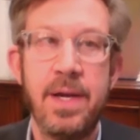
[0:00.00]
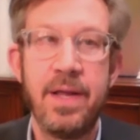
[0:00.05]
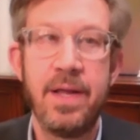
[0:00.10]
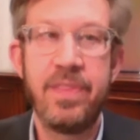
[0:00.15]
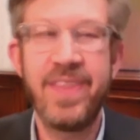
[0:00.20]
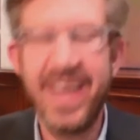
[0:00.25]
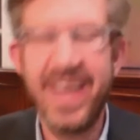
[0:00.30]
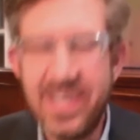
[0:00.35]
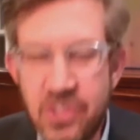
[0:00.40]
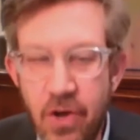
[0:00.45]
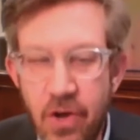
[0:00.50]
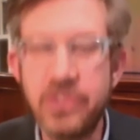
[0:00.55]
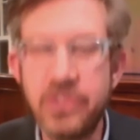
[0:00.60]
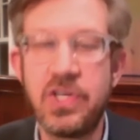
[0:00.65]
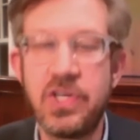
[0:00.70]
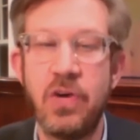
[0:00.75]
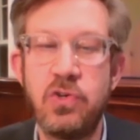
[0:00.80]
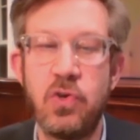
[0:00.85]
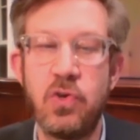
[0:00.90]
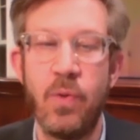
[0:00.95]
Thanks
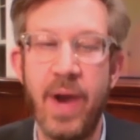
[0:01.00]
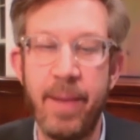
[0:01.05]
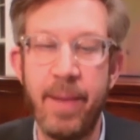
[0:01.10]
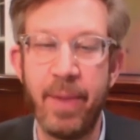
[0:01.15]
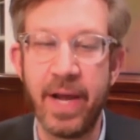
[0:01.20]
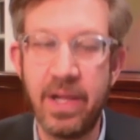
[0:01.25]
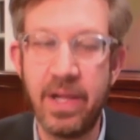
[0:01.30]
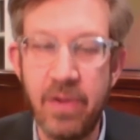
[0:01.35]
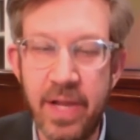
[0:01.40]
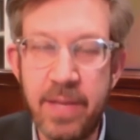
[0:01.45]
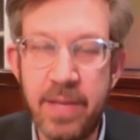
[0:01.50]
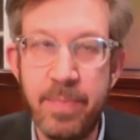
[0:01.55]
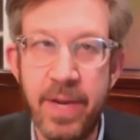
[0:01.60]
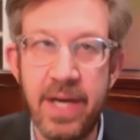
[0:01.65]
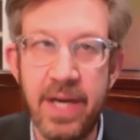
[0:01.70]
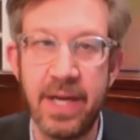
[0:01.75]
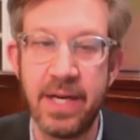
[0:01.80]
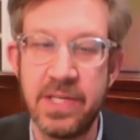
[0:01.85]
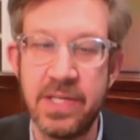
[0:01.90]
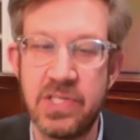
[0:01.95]
also to Rabbi
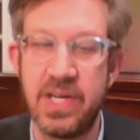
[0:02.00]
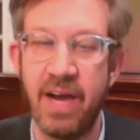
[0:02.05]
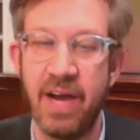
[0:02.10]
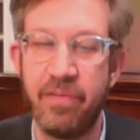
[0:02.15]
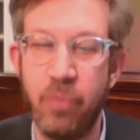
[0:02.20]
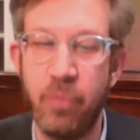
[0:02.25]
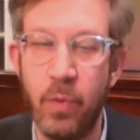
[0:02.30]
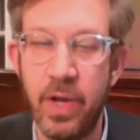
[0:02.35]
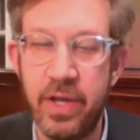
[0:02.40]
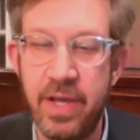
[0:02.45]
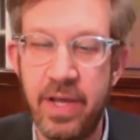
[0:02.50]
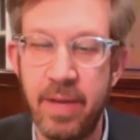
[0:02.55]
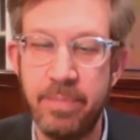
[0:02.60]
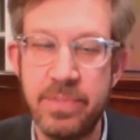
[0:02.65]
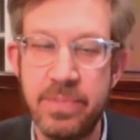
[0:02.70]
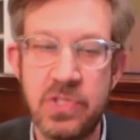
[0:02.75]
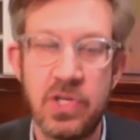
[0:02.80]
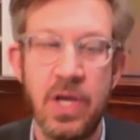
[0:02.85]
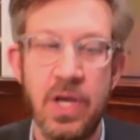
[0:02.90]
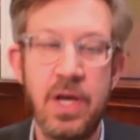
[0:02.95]
Glickman and to Steph
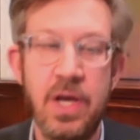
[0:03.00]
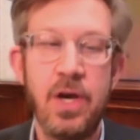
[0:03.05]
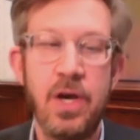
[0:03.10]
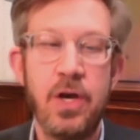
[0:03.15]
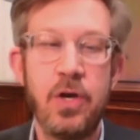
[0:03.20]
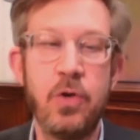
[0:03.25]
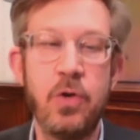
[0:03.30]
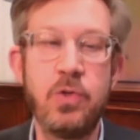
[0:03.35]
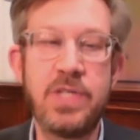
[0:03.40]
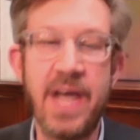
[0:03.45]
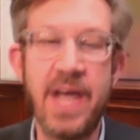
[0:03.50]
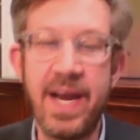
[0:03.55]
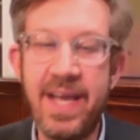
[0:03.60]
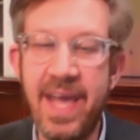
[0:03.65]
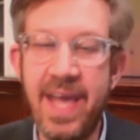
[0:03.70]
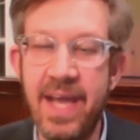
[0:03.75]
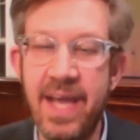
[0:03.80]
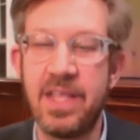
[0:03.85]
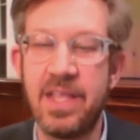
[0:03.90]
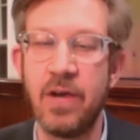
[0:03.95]
Williams, who
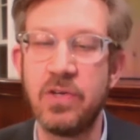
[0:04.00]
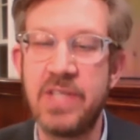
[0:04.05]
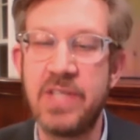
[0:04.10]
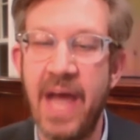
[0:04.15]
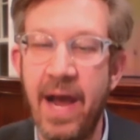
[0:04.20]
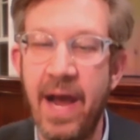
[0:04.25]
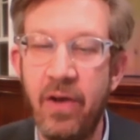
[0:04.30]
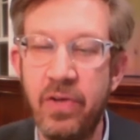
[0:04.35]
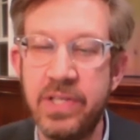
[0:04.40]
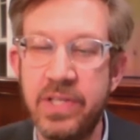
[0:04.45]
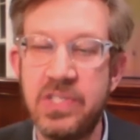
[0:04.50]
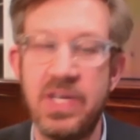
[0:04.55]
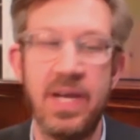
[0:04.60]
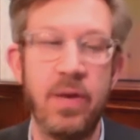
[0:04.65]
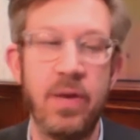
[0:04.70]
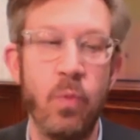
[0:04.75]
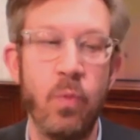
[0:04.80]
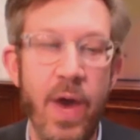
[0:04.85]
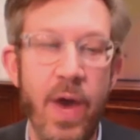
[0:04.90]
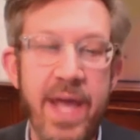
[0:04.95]
dedicate their talents
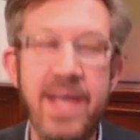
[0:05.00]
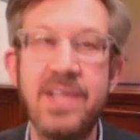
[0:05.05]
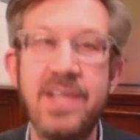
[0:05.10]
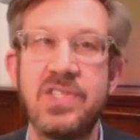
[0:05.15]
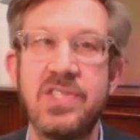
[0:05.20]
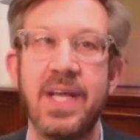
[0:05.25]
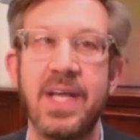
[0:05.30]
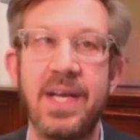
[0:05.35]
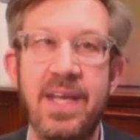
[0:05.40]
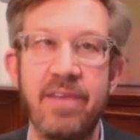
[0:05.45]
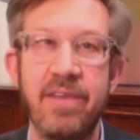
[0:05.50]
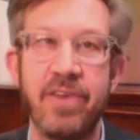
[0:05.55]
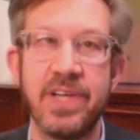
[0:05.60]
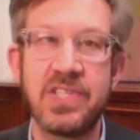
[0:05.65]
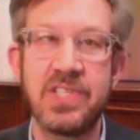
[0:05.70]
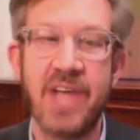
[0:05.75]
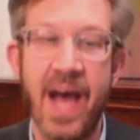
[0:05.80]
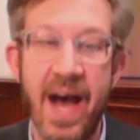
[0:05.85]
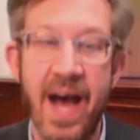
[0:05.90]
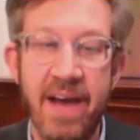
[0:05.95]
in ways that give
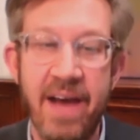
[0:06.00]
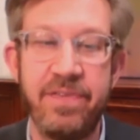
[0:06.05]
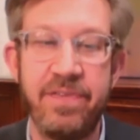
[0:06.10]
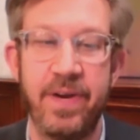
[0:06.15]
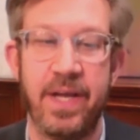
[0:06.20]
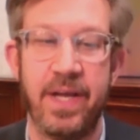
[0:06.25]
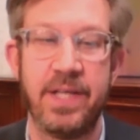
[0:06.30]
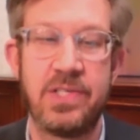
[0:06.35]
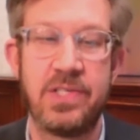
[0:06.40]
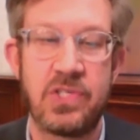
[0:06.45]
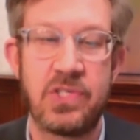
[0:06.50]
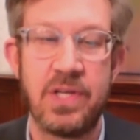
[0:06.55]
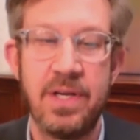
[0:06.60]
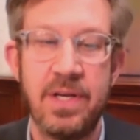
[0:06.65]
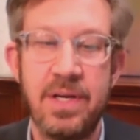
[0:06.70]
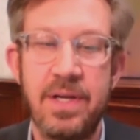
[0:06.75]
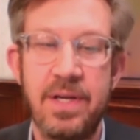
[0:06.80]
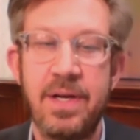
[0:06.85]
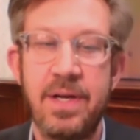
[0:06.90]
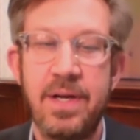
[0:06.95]
us confidence
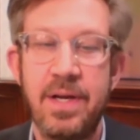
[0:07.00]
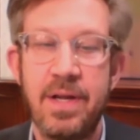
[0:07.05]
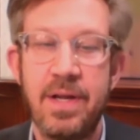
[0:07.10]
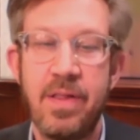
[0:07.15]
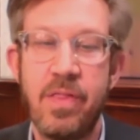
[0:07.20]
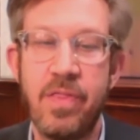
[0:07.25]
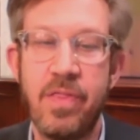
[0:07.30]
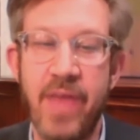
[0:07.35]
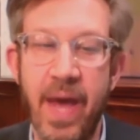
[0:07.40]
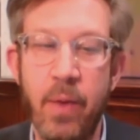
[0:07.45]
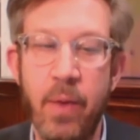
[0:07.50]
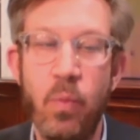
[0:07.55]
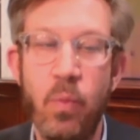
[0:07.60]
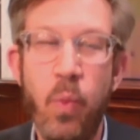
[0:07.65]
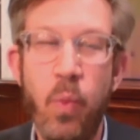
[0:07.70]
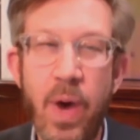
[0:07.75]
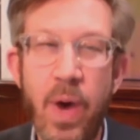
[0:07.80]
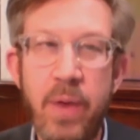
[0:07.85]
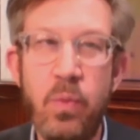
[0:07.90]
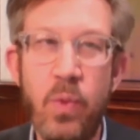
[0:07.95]
that
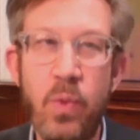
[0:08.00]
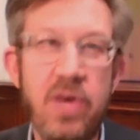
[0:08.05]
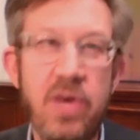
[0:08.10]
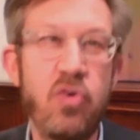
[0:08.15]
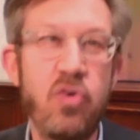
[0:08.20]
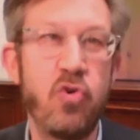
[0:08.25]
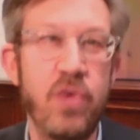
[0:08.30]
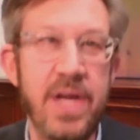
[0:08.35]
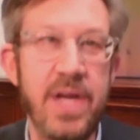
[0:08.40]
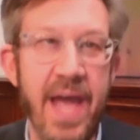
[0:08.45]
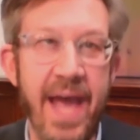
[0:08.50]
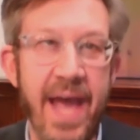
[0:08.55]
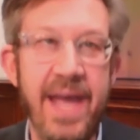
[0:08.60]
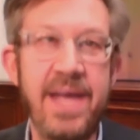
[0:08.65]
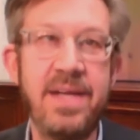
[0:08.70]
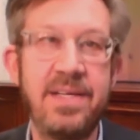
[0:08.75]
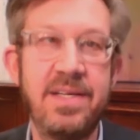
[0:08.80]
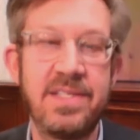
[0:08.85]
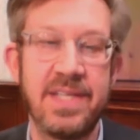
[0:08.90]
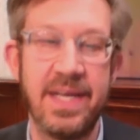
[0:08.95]
what we
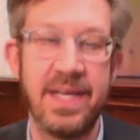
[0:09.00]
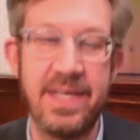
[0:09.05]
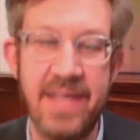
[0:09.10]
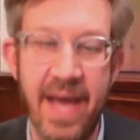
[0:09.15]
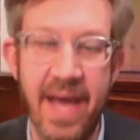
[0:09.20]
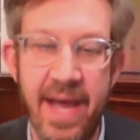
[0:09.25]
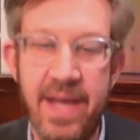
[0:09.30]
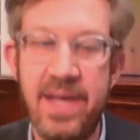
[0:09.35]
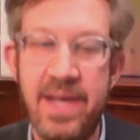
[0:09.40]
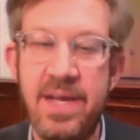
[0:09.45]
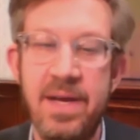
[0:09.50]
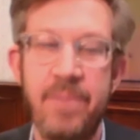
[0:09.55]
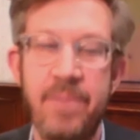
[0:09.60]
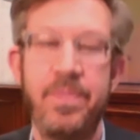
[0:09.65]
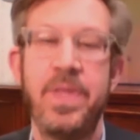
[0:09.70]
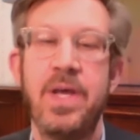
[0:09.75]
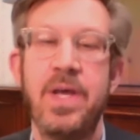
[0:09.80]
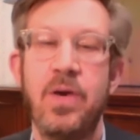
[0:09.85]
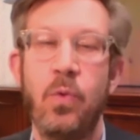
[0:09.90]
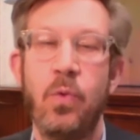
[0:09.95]
create today
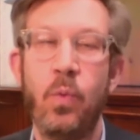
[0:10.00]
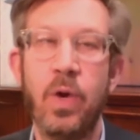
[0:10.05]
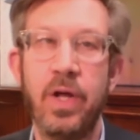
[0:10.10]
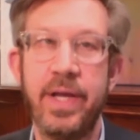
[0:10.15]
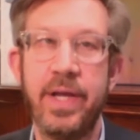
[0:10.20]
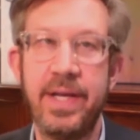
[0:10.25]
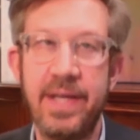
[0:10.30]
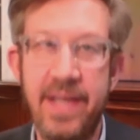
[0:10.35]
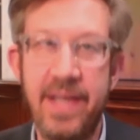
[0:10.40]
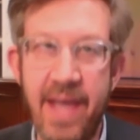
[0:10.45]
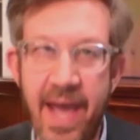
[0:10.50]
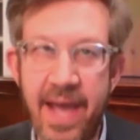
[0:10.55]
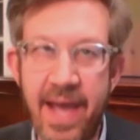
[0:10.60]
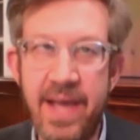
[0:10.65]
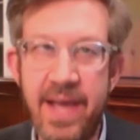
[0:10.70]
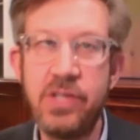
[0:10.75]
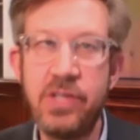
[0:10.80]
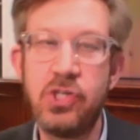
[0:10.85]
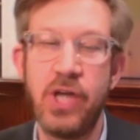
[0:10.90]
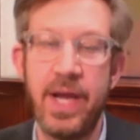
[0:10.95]
will
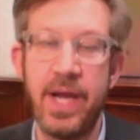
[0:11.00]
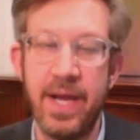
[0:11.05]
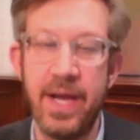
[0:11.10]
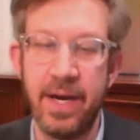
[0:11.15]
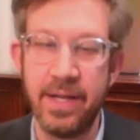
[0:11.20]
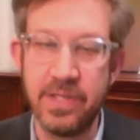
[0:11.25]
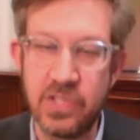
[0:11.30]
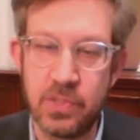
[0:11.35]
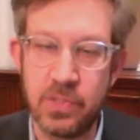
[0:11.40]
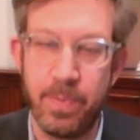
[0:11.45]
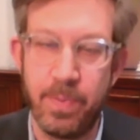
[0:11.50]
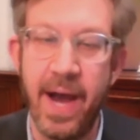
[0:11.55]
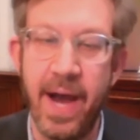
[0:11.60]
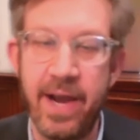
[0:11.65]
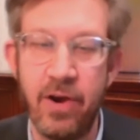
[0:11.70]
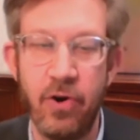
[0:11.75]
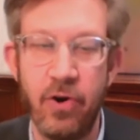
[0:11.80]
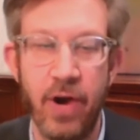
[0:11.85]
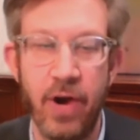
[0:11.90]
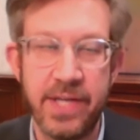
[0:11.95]
engage and
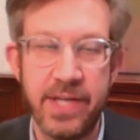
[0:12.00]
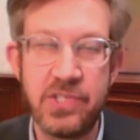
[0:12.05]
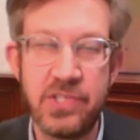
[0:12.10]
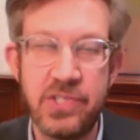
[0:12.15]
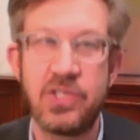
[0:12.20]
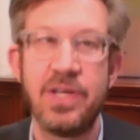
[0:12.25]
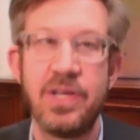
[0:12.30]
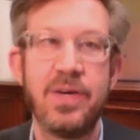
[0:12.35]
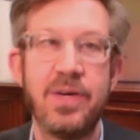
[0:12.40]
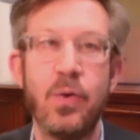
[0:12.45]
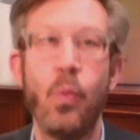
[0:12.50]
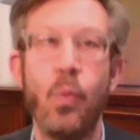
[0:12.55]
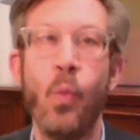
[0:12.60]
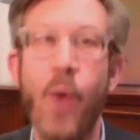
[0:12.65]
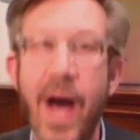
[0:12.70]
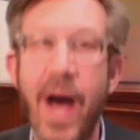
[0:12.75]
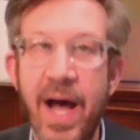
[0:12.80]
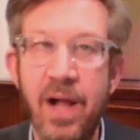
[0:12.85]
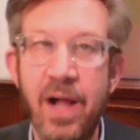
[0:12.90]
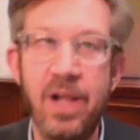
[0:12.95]
inspire us
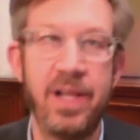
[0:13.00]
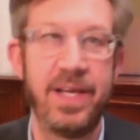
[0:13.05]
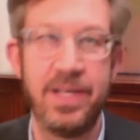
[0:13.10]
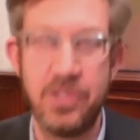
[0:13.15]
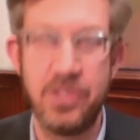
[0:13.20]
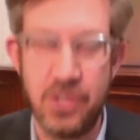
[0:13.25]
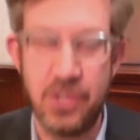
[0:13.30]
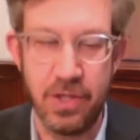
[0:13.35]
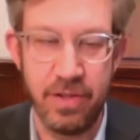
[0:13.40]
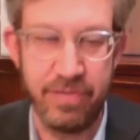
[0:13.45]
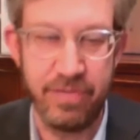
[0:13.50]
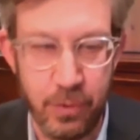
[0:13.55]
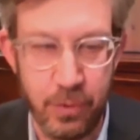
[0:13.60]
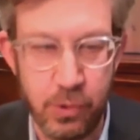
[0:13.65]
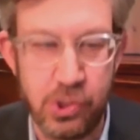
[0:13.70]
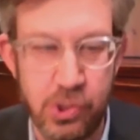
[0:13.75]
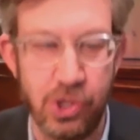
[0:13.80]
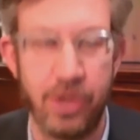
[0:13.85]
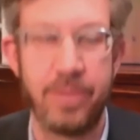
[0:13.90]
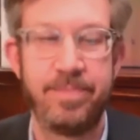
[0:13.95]
well into the
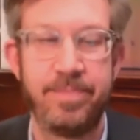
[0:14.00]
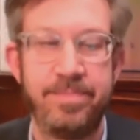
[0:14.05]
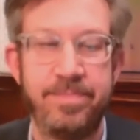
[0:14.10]
future.